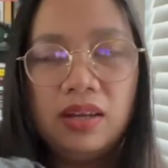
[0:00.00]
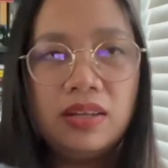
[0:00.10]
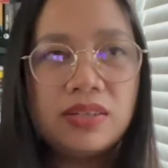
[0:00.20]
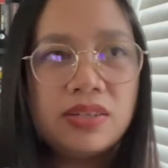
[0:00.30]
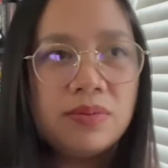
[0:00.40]

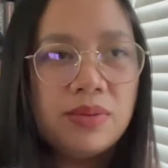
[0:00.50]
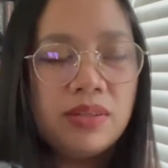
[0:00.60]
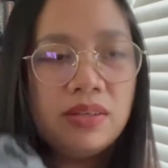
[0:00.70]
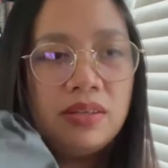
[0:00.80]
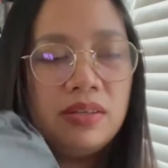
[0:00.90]
let's start with
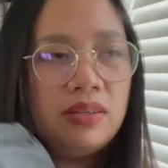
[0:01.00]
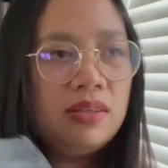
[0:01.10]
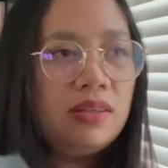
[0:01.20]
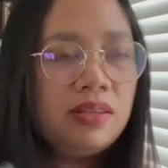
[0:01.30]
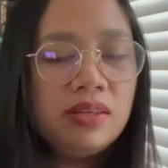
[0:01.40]
the
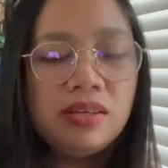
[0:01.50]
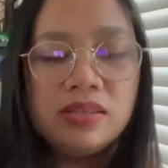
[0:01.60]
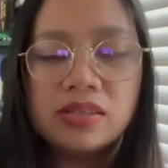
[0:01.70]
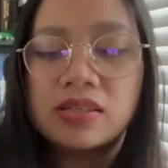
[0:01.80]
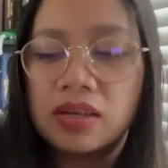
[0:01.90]

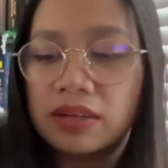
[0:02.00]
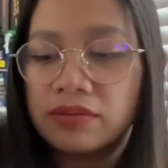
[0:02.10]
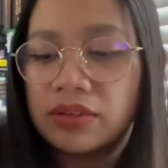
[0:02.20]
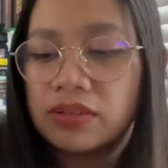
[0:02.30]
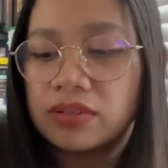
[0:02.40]
thingies inside
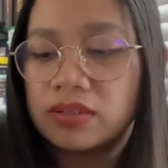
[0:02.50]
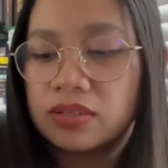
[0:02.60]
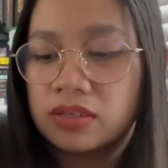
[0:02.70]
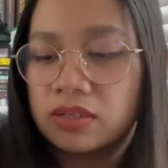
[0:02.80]
first.